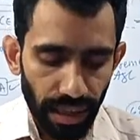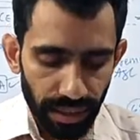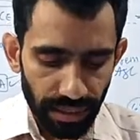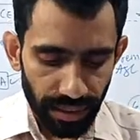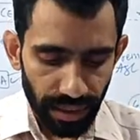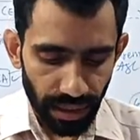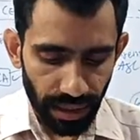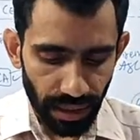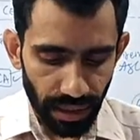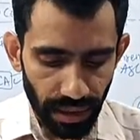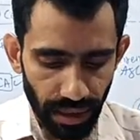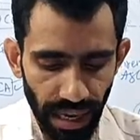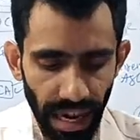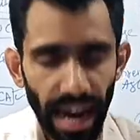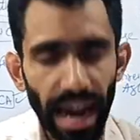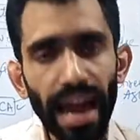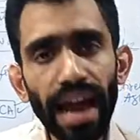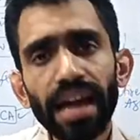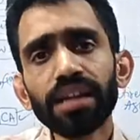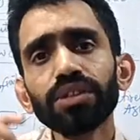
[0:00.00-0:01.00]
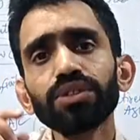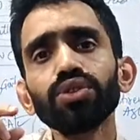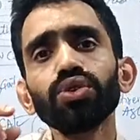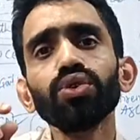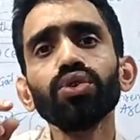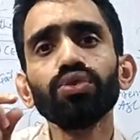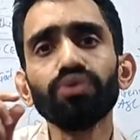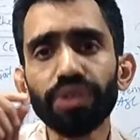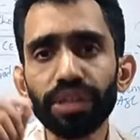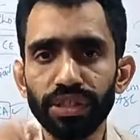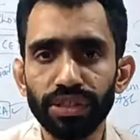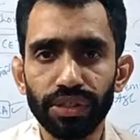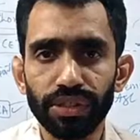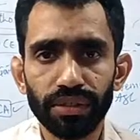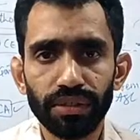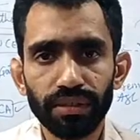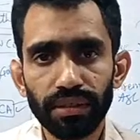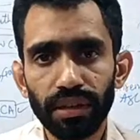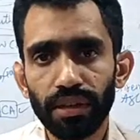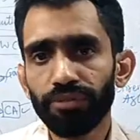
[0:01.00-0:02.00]
The act through
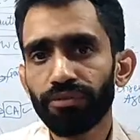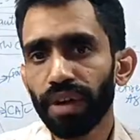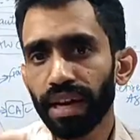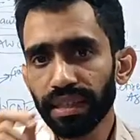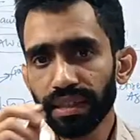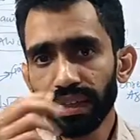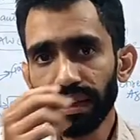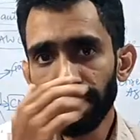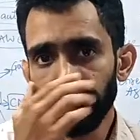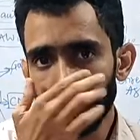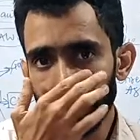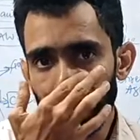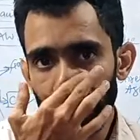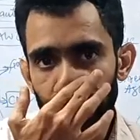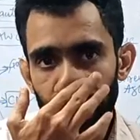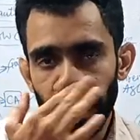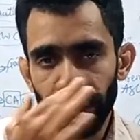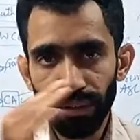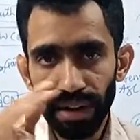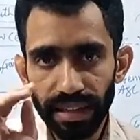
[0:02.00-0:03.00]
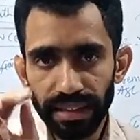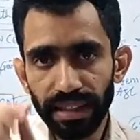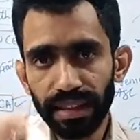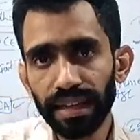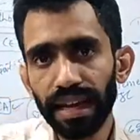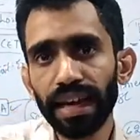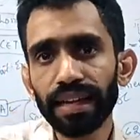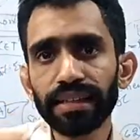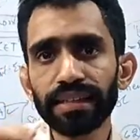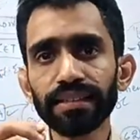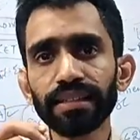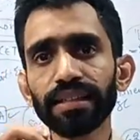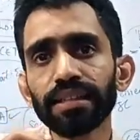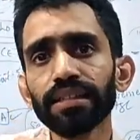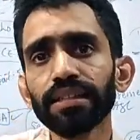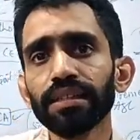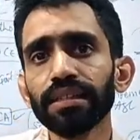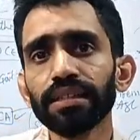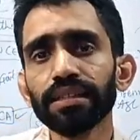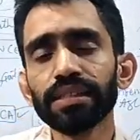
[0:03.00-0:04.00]
which the final act in
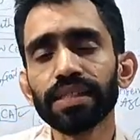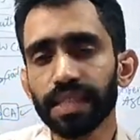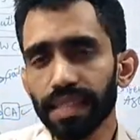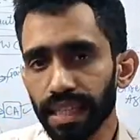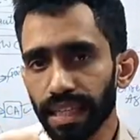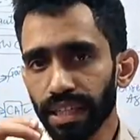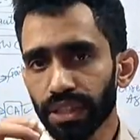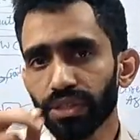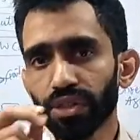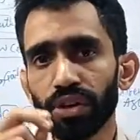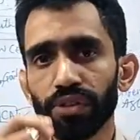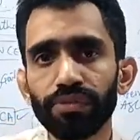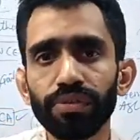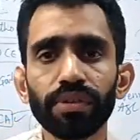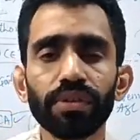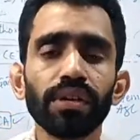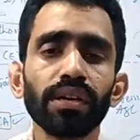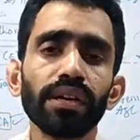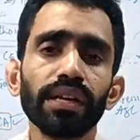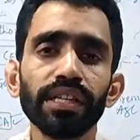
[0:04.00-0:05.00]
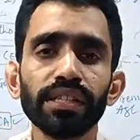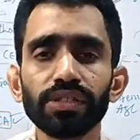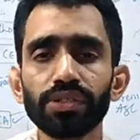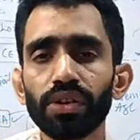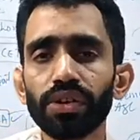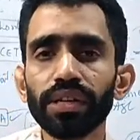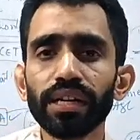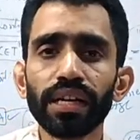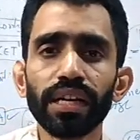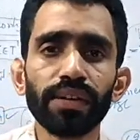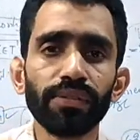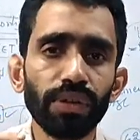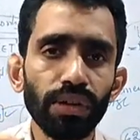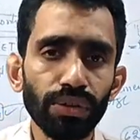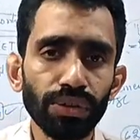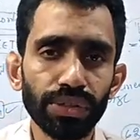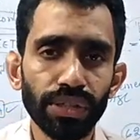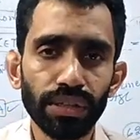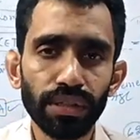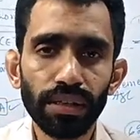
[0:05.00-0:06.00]
the series of historical
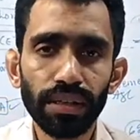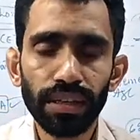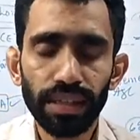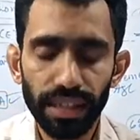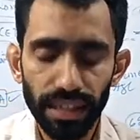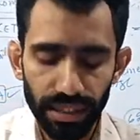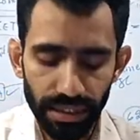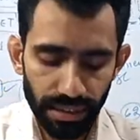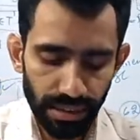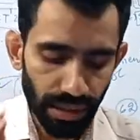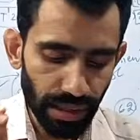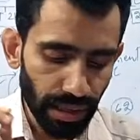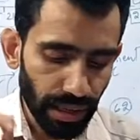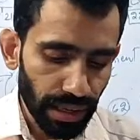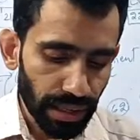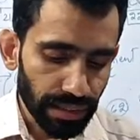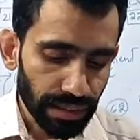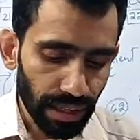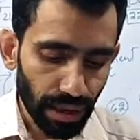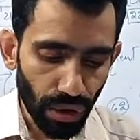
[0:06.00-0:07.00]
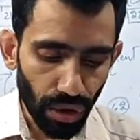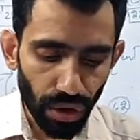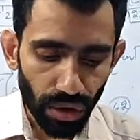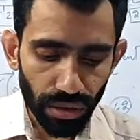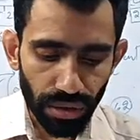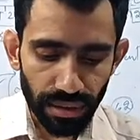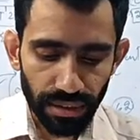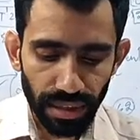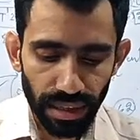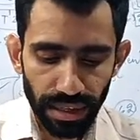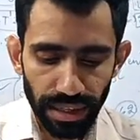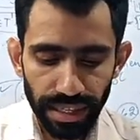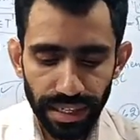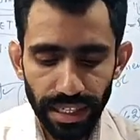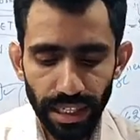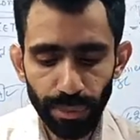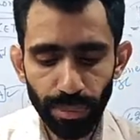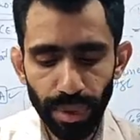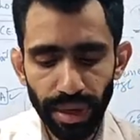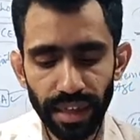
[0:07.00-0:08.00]
evolution is the
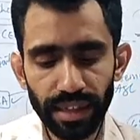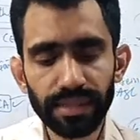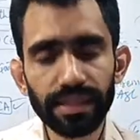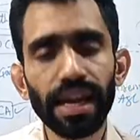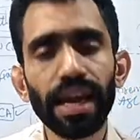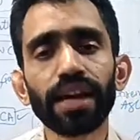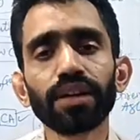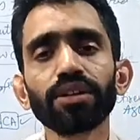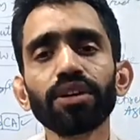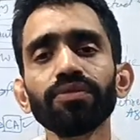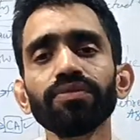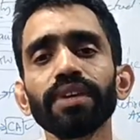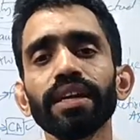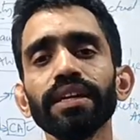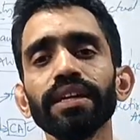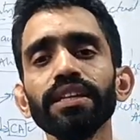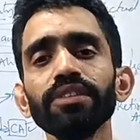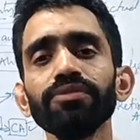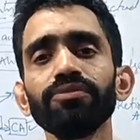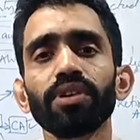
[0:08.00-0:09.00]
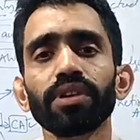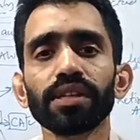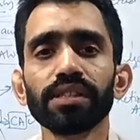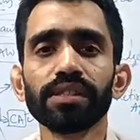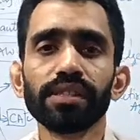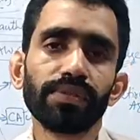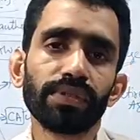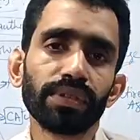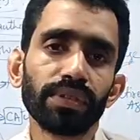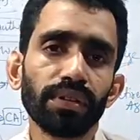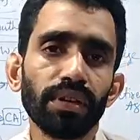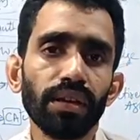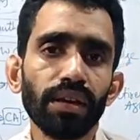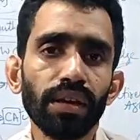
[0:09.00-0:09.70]
Independence Act of 1947.